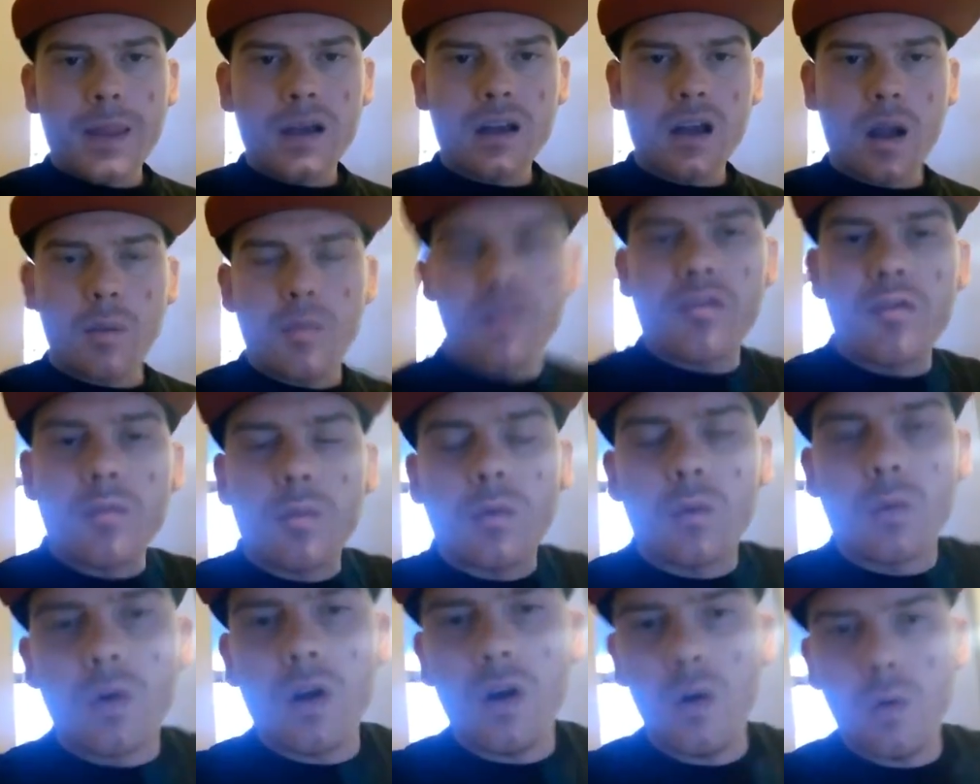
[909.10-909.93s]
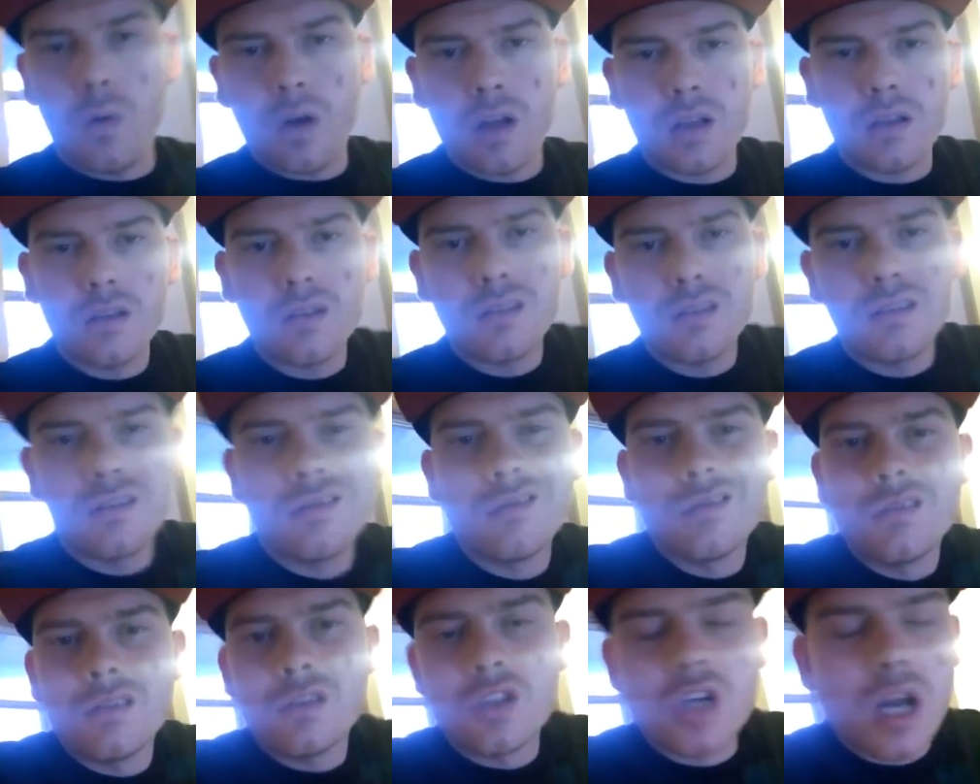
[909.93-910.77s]
Coming from a real one.
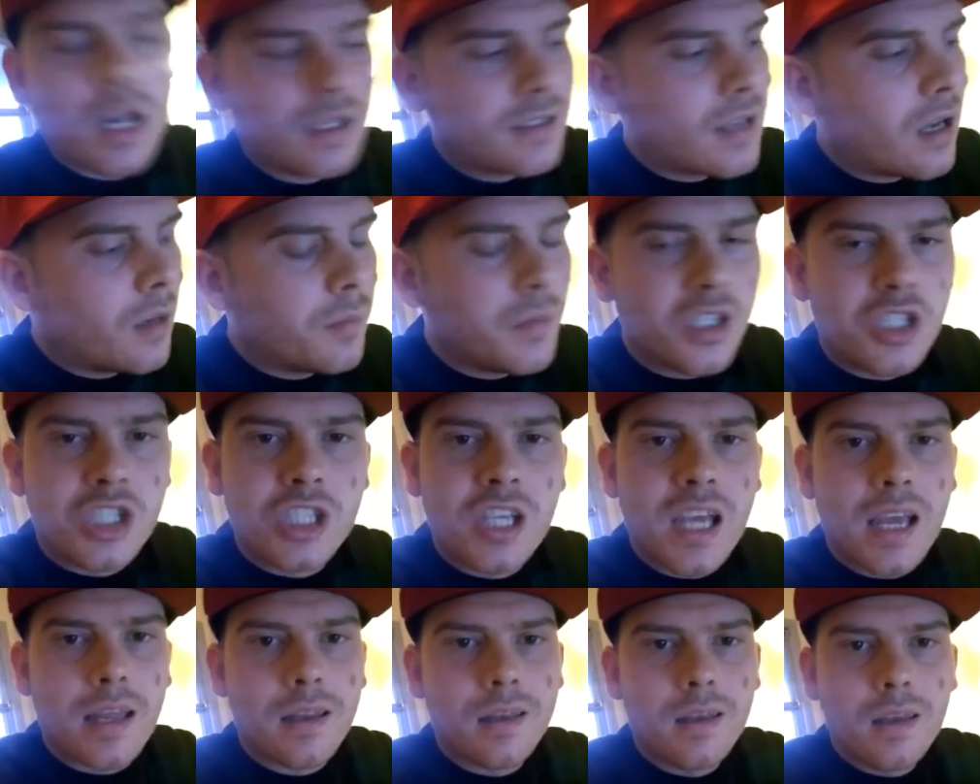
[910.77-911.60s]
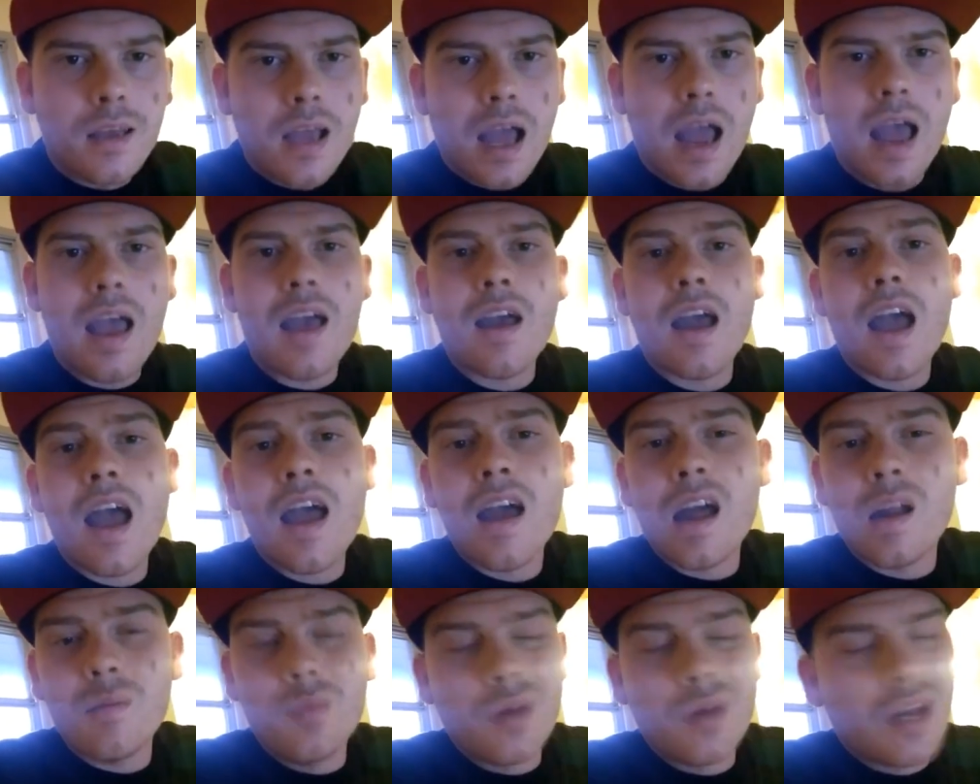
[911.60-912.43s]
Try to tell me shit. I
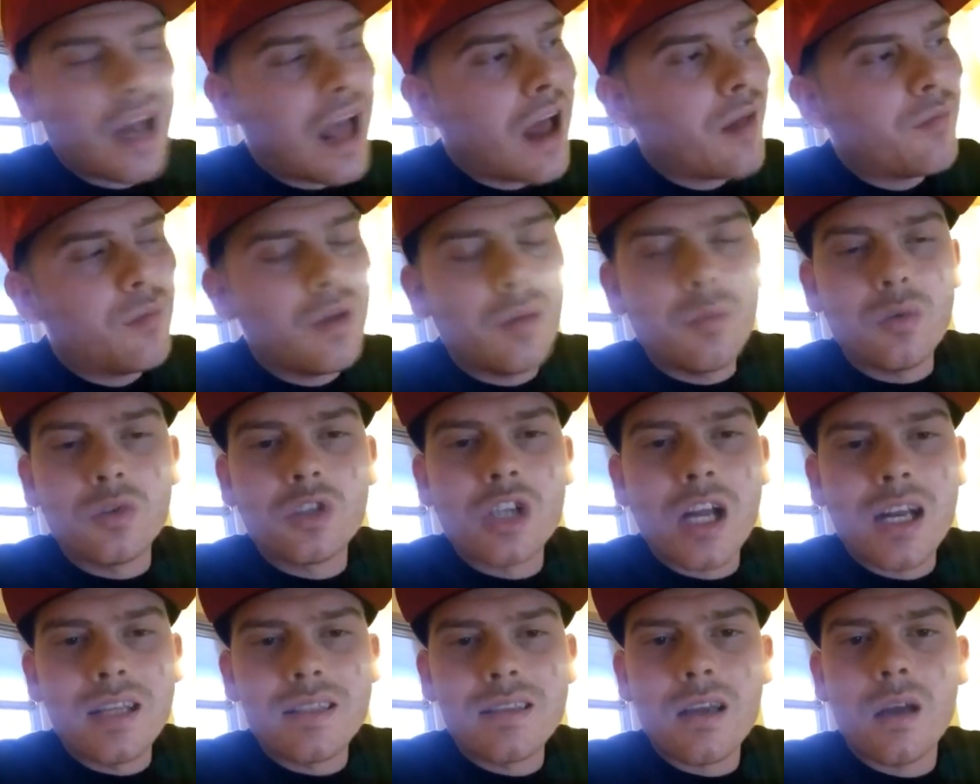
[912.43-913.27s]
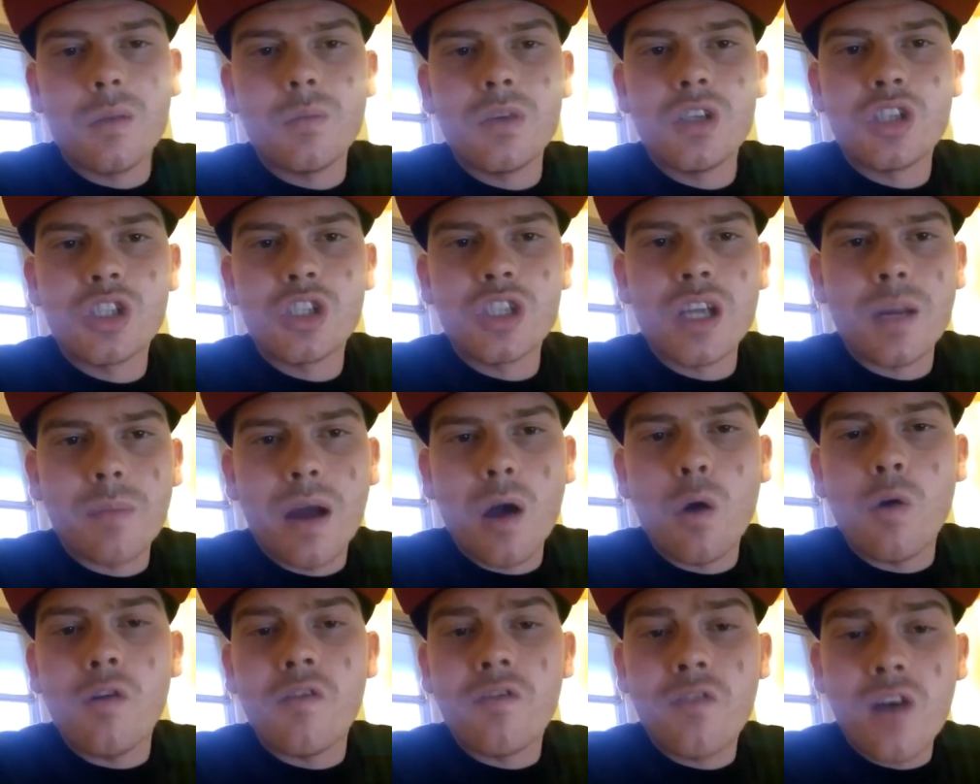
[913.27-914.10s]
have been had people try to tell me shit my
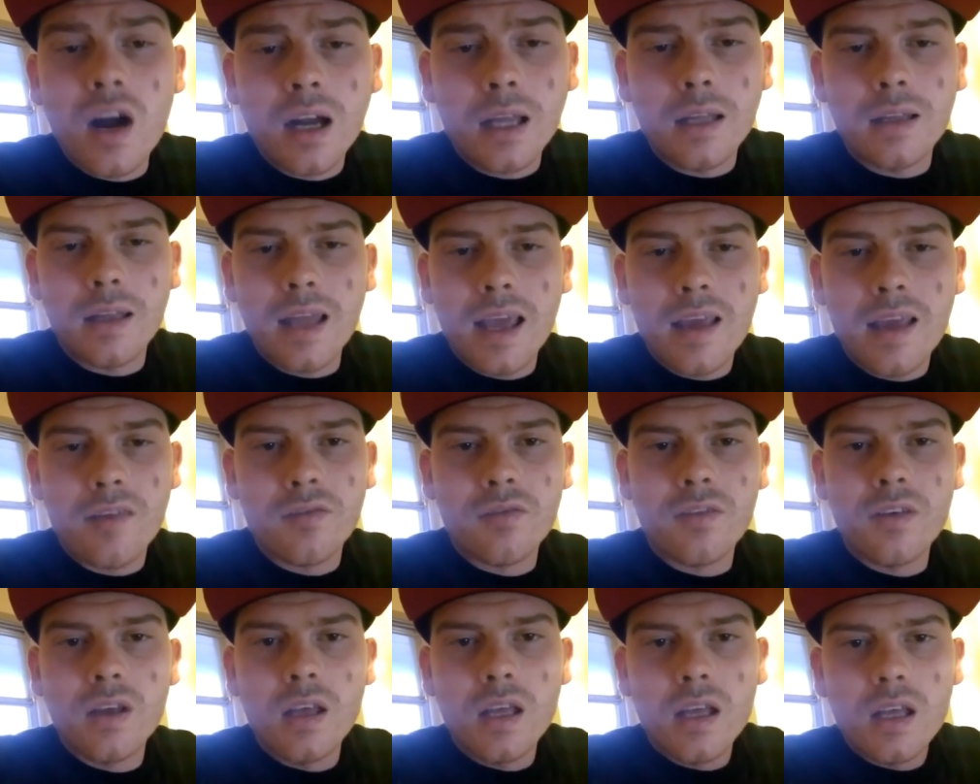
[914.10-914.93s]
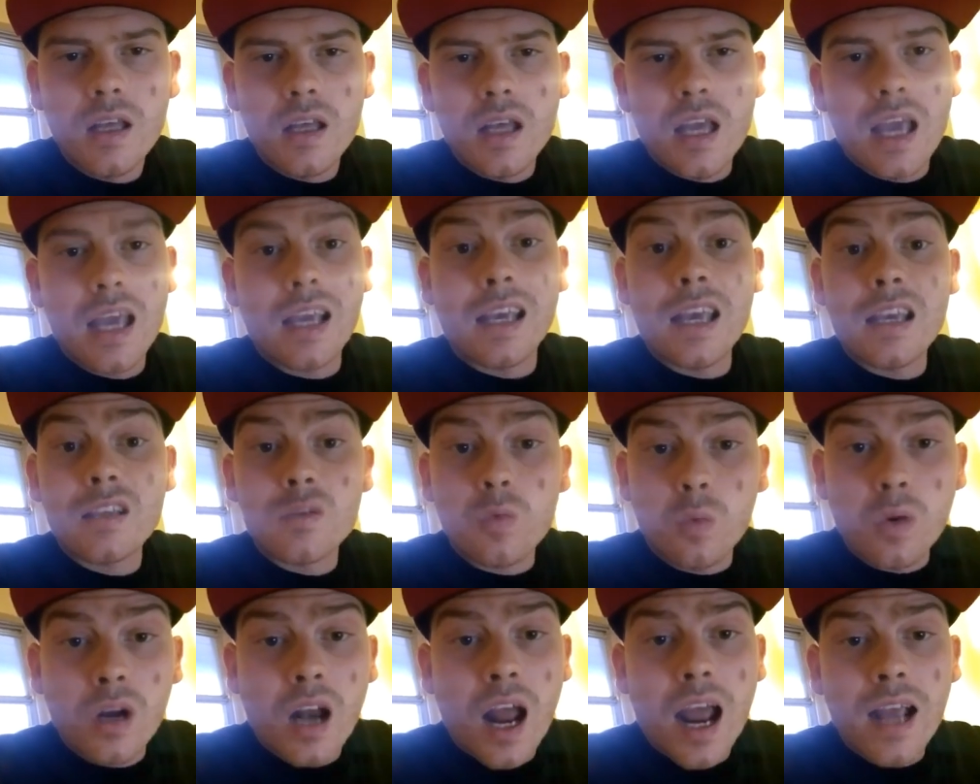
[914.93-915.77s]
whole fucking life. And guess
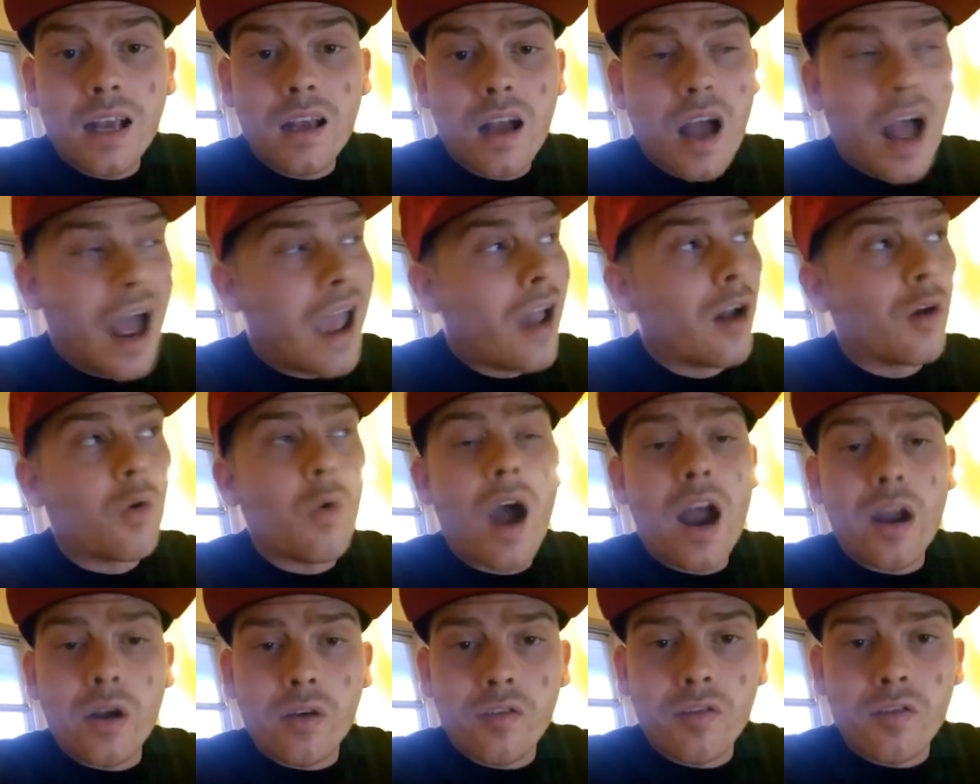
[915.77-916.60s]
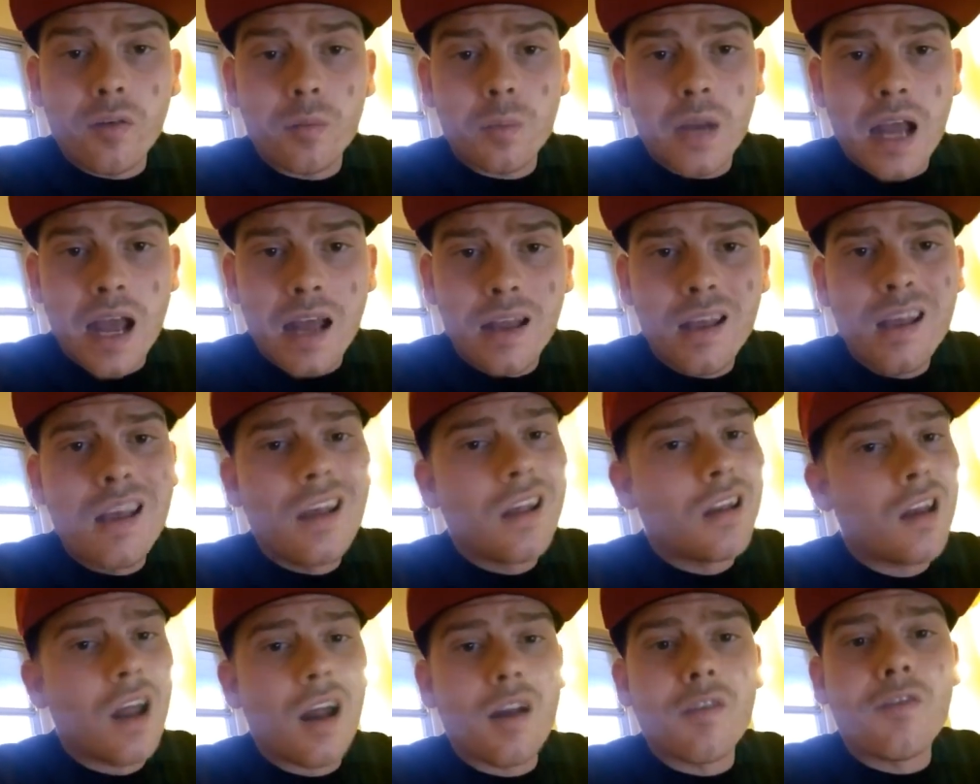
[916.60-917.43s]
what I acquired from that?
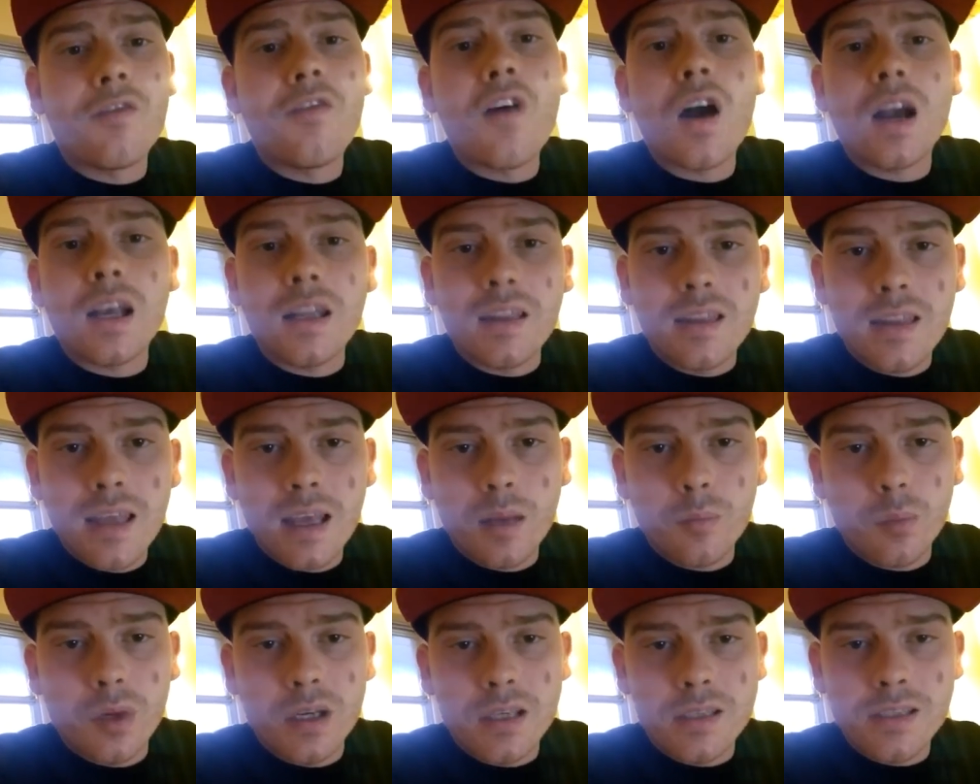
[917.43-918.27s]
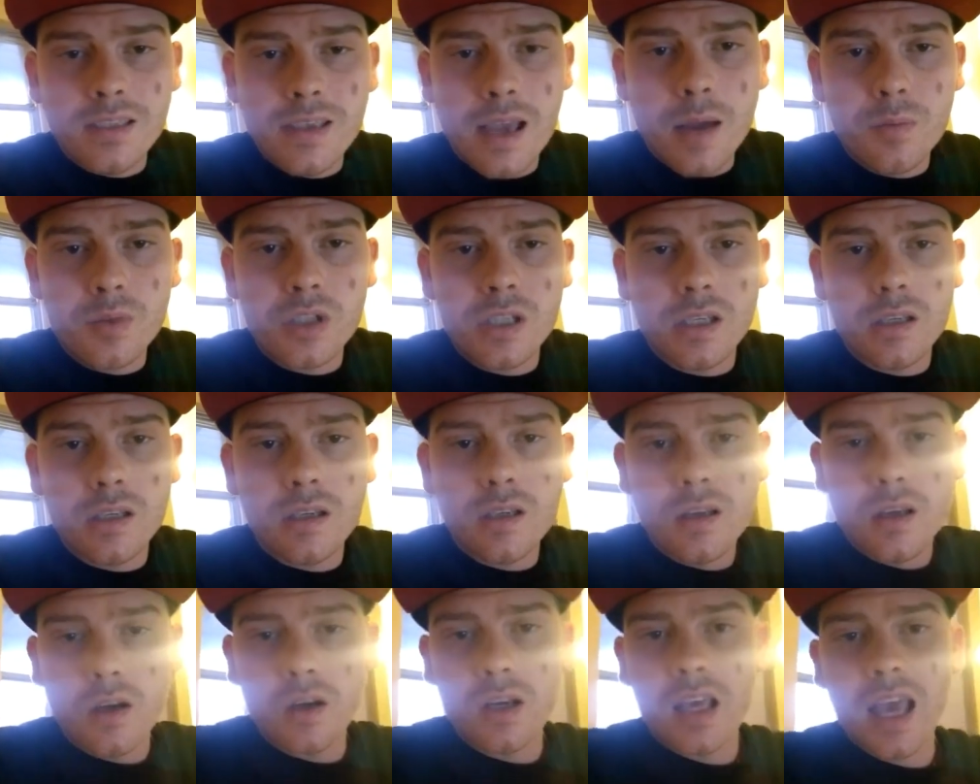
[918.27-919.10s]
Not a fucking thing but deception.
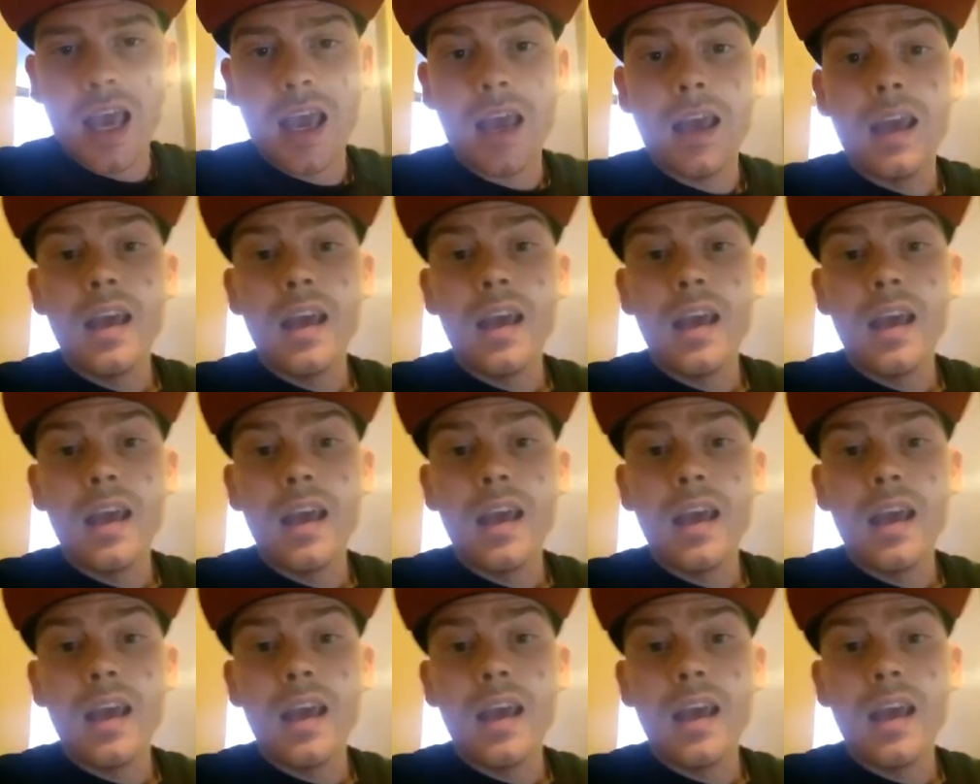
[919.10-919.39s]
Okay?